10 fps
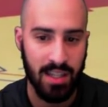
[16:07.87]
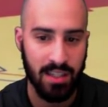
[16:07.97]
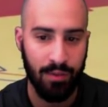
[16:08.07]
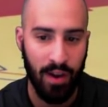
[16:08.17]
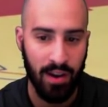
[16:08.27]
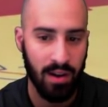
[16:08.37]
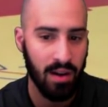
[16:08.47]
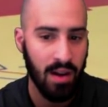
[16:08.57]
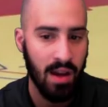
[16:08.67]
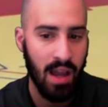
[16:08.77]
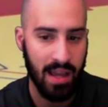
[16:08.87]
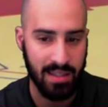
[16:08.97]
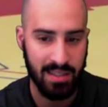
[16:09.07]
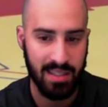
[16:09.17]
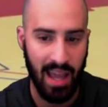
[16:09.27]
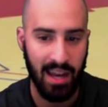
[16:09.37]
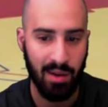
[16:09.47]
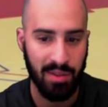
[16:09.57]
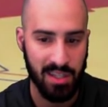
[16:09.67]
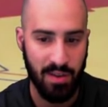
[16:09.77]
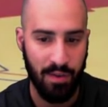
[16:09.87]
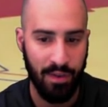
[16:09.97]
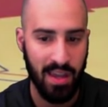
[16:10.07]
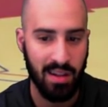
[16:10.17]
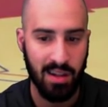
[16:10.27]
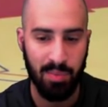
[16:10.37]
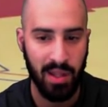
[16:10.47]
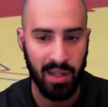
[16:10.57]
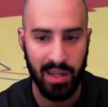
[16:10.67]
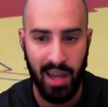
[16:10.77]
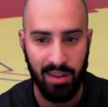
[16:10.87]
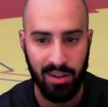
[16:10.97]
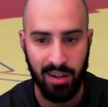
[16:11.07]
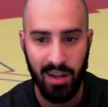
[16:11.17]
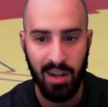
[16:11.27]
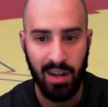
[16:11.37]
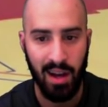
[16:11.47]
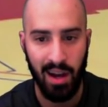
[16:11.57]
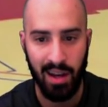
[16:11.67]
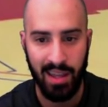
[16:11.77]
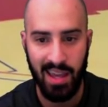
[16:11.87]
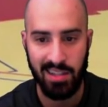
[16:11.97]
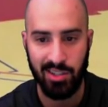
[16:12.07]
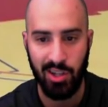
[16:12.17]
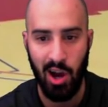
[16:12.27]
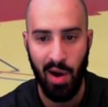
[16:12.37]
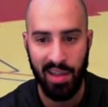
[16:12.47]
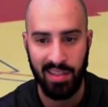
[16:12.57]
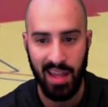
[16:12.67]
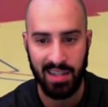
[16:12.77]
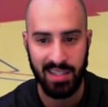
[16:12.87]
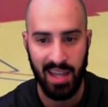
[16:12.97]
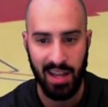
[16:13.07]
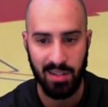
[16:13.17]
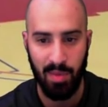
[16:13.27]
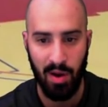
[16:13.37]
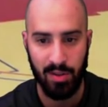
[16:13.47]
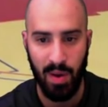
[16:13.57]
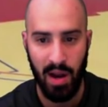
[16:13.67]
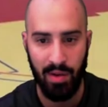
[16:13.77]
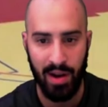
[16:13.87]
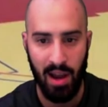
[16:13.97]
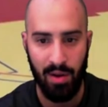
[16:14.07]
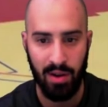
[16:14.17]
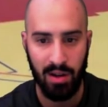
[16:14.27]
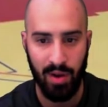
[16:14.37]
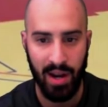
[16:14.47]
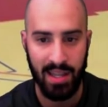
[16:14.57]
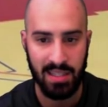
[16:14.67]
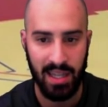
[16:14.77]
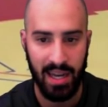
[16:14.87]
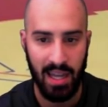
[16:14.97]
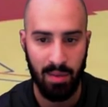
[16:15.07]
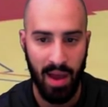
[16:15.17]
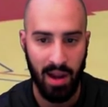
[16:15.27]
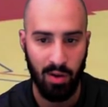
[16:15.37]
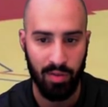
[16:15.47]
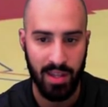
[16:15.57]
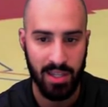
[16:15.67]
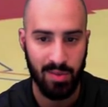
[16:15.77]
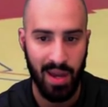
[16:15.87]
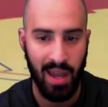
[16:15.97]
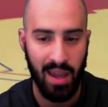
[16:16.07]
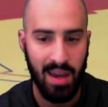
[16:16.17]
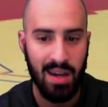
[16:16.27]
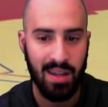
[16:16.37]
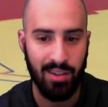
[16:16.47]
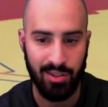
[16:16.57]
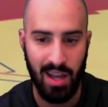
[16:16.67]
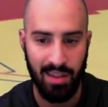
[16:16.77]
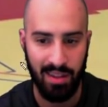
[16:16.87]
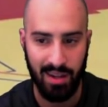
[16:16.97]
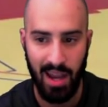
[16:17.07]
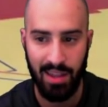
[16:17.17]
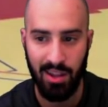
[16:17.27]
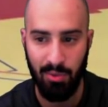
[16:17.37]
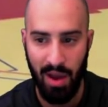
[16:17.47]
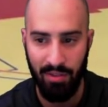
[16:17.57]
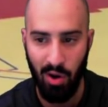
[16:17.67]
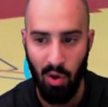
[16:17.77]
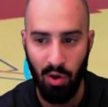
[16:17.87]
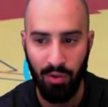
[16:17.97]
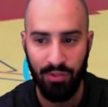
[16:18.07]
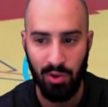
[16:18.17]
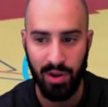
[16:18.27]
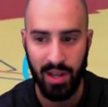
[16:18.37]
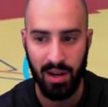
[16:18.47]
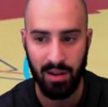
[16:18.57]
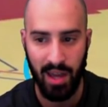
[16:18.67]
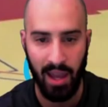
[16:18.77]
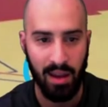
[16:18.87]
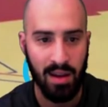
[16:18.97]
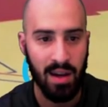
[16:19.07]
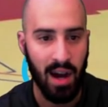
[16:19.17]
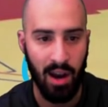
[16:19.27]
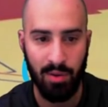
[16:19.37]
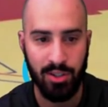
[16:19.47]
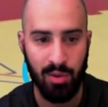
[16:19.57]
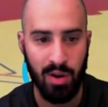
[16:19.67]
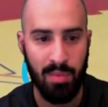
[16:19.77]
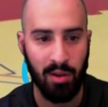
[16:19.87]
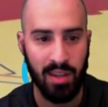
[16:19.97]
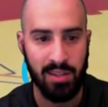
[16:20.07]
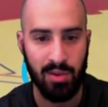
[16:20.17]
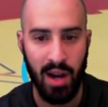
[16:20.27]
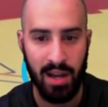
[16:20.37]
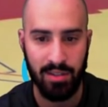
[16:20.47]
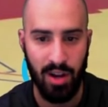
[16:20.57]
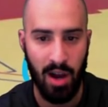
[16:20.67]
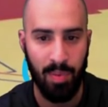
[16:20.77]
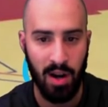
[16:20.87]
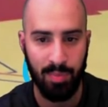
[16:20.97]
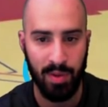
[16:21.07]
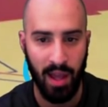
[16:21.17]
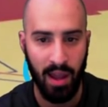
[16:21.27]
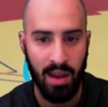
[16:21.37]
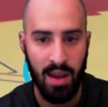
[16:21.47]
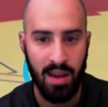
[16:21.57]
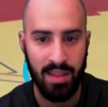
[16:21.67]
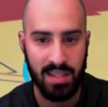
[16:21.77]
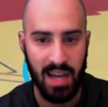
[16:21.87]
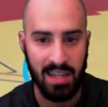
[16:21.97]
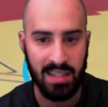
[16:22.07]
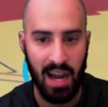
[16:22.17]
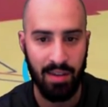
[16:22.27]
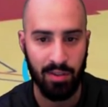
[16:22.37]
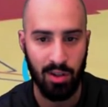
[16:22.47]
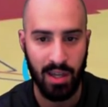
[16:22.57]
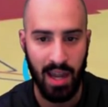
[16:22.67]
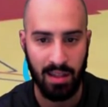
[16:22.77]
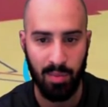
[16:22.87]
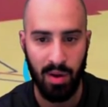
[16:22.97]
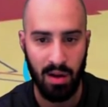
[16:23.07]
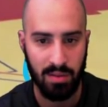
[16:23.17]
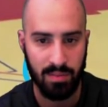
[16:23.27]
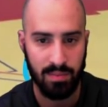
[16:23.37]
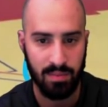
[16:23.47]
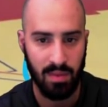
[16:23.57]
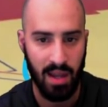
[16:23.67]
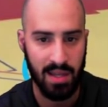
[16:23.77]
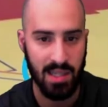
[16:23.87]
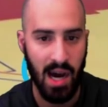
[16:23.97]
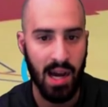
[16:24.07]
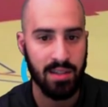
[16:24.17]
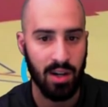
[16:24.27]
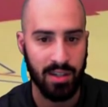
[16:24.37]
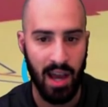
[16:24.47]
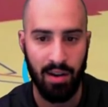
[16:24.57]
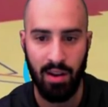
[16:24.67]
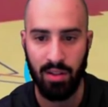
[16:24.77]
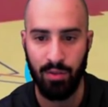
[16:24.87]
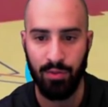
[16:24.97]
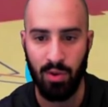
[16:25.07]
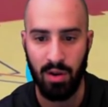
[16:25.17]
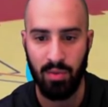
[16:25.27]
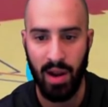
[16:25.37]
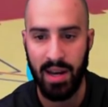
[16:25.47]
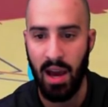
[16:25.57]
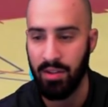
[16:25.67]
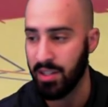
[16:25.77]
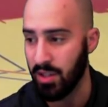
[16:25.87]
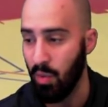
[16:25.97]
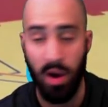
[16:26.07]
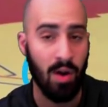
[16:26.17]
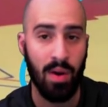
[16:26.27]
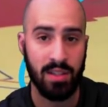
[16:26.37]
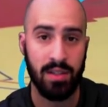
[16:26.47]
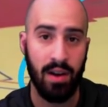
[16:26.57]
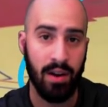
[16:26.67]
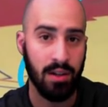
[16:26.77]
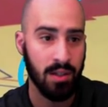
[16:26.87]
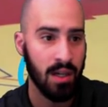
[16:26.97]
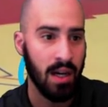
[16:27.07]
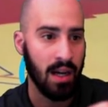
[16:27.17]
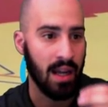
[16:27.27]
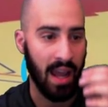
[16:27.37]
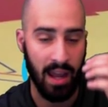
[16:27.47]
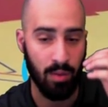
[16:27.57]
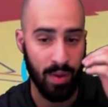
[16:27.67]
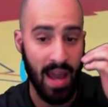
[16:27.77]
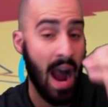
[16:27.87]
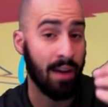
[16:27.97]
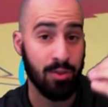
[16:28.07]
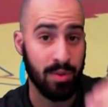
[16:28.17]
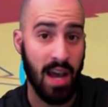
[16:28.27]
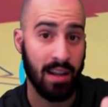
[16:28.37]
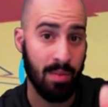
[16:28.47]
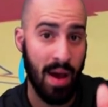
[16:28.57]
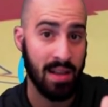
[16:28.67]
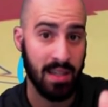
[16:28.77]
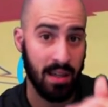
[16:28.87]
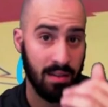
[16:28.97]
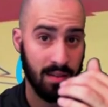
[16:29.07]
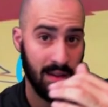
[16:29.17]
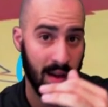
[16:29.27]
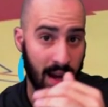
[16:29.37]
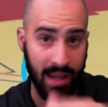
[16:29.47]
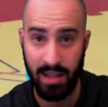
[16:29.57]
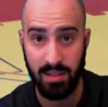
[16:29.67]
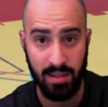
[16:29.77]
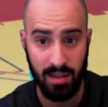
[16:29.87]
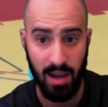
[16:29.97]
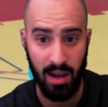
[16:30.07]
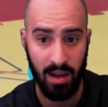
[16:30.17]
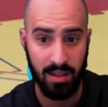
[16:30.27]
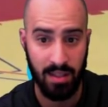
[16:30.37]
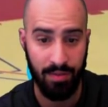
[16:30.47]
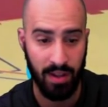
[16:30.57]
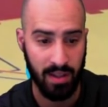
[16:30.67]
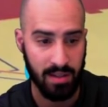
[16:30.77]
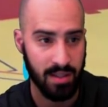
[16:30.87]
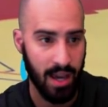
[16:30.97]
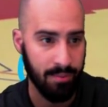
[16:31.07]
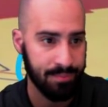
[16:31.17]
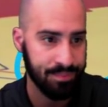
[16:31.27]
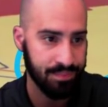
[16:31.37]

This defender is standing with his feet completely together. He has no athletic stance about his body right now at all, right? He's leaning back over this way. There's nothing. And then we have the whole floor here, okay? I don't want you to worry about these two guys. They're not part of the play. This guy's not even looking at the ball. His eyes are down here on the floor. Right now, this is a one-on-one scenario, and we have to attack the basket against stuff like this, okay?